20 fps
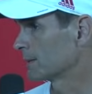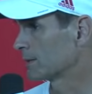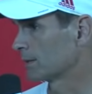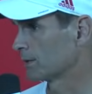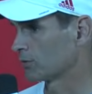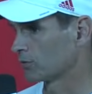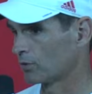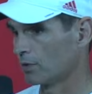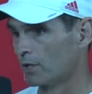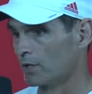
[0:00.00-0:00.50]

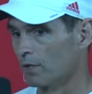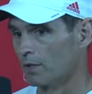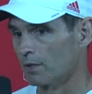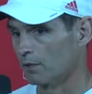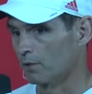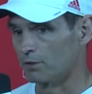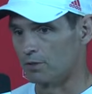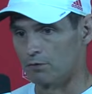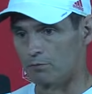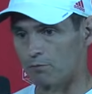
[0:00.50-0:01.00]
because
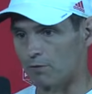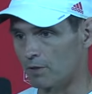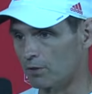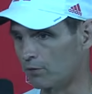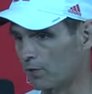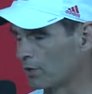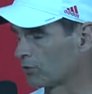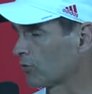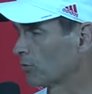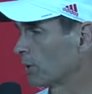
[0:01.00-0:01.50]
the
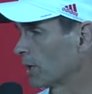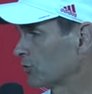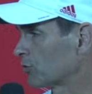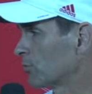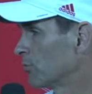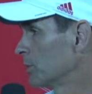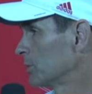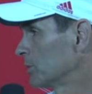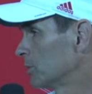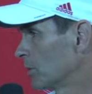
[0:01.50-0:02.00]
defense, that's a
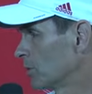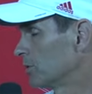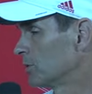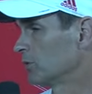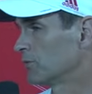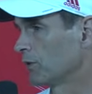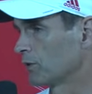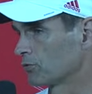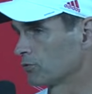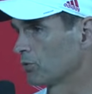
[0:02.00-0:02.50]
big deal of
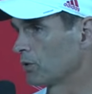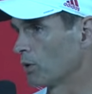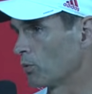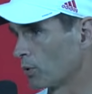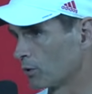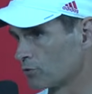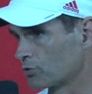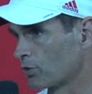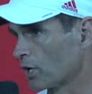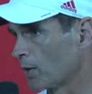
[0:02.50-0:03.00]
defense, too. They
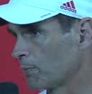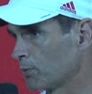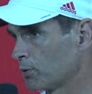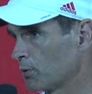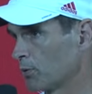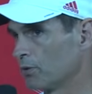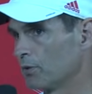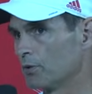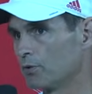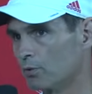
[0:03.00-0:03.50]
want to stop you
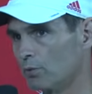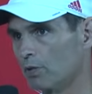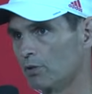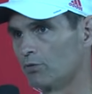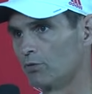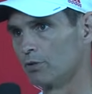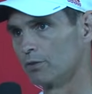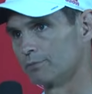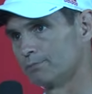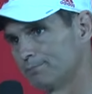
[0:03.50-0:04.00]
when they're in the red
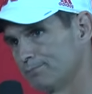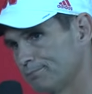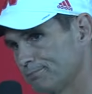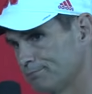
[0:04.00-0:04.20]
zone.